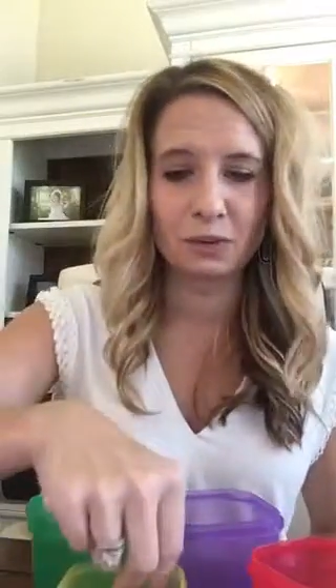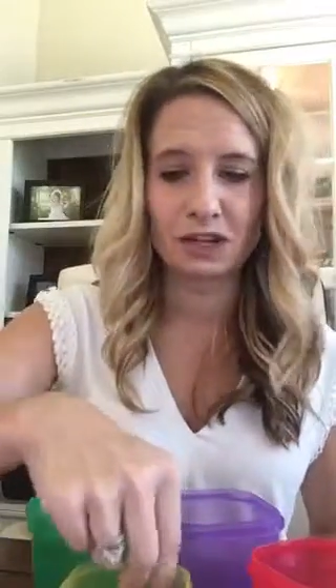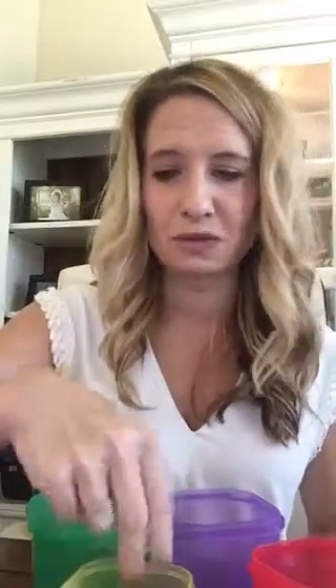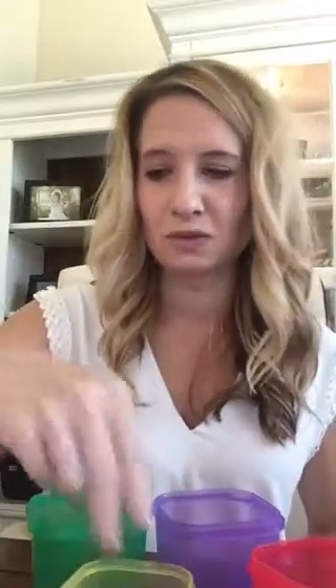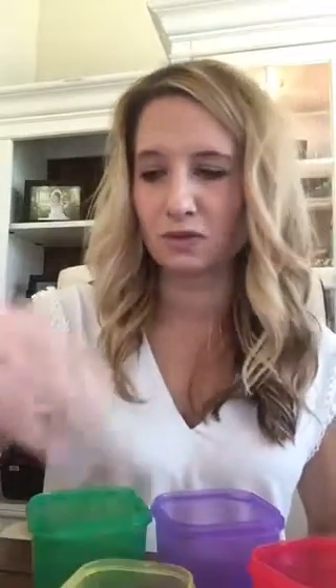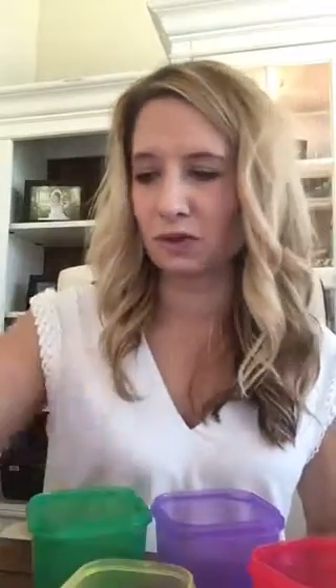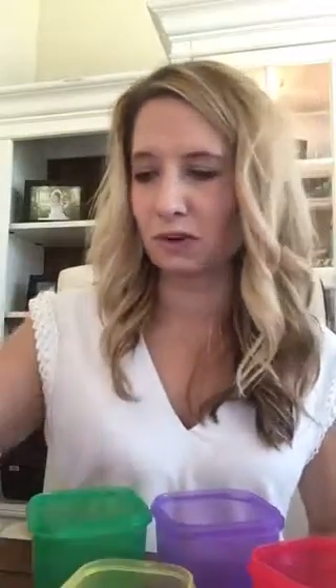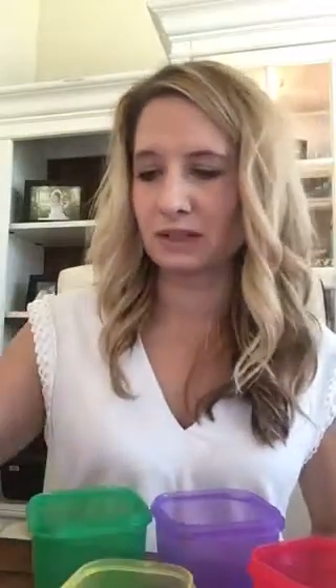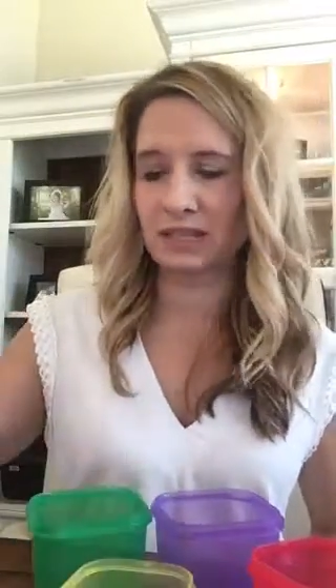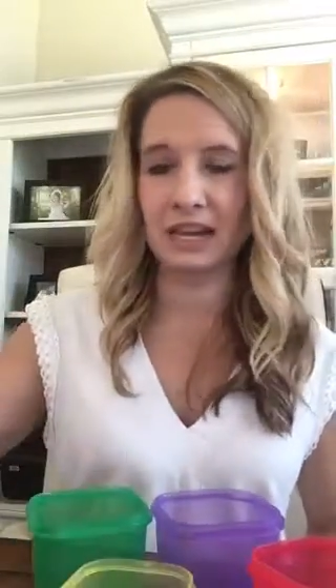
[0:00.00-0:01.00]
whereas before
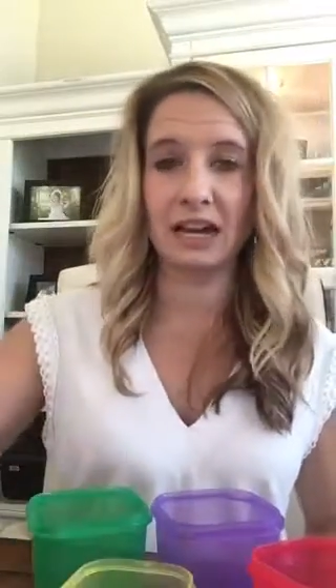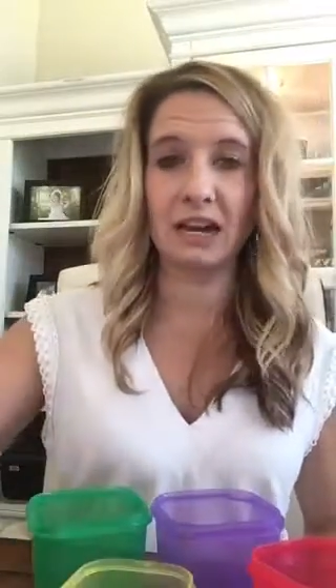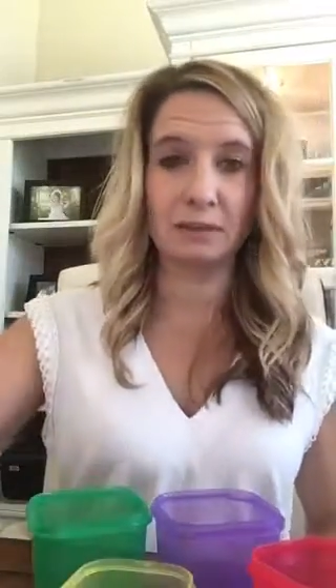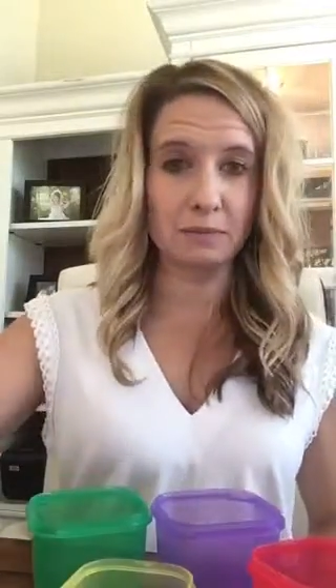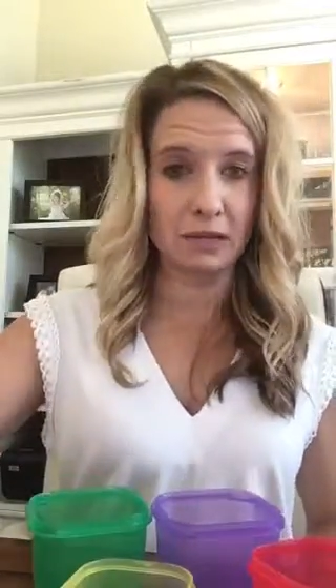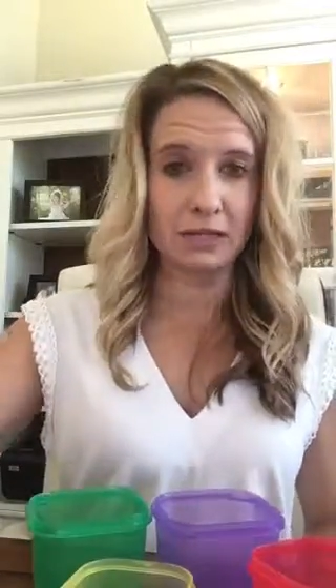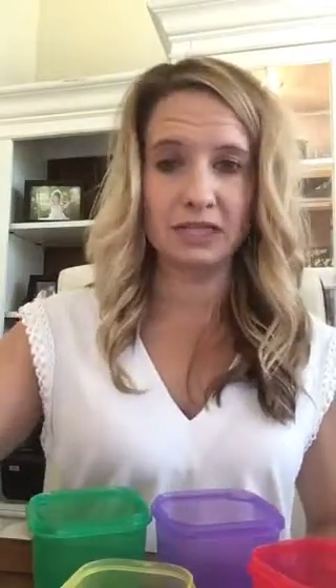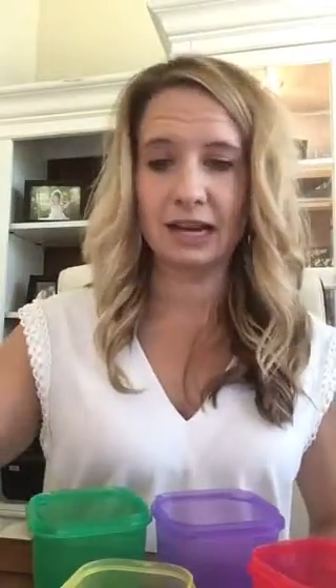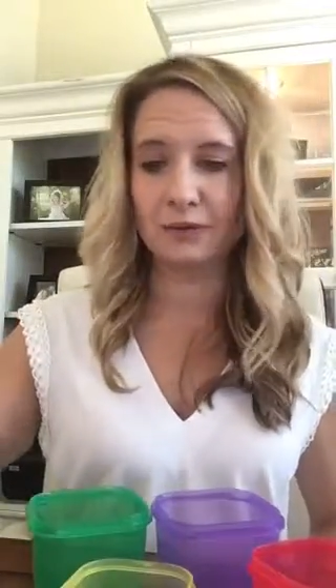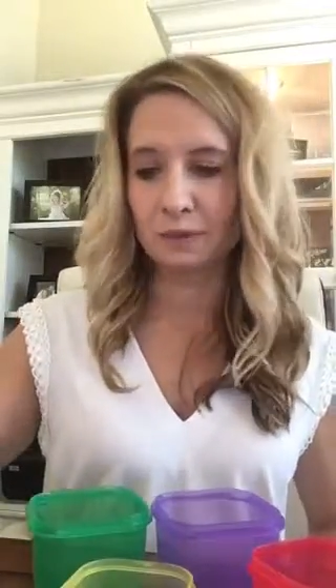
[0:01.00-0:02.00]
it was like, I
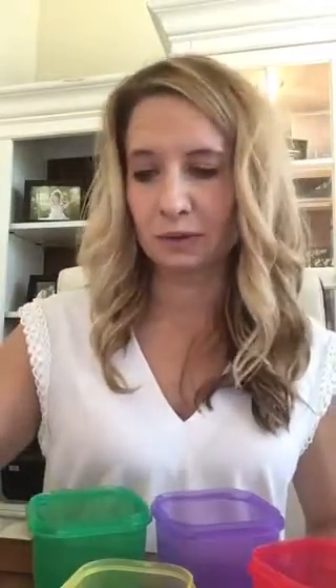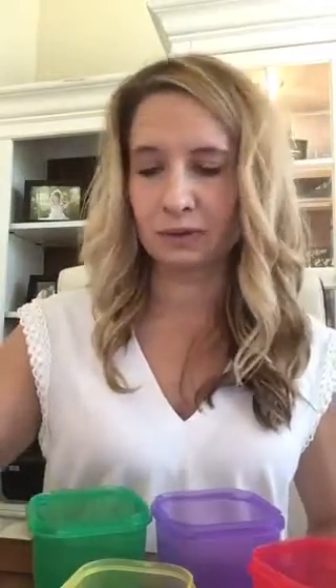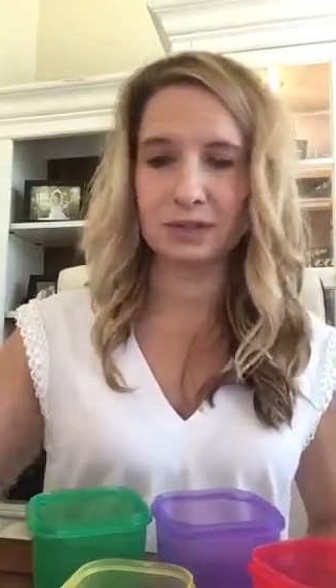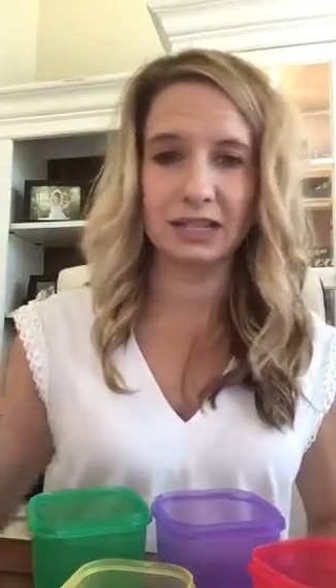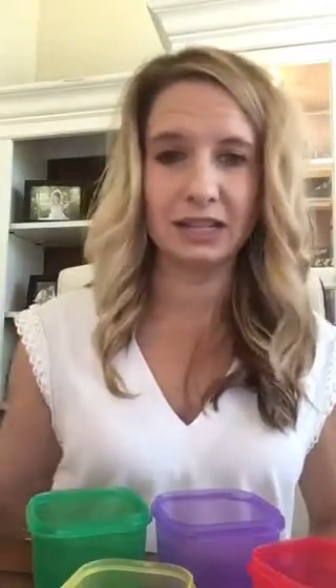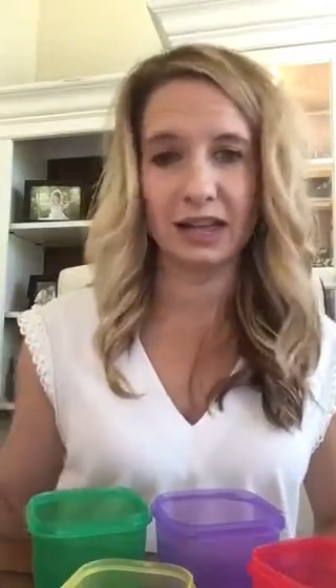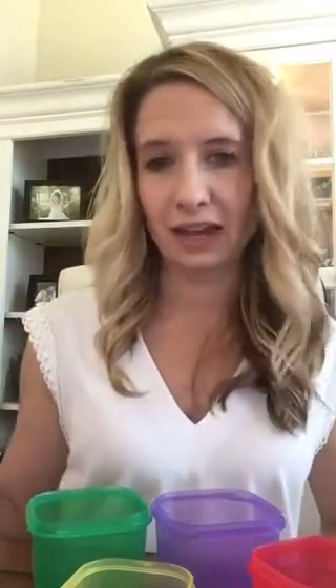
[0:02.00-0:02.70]
must have a protein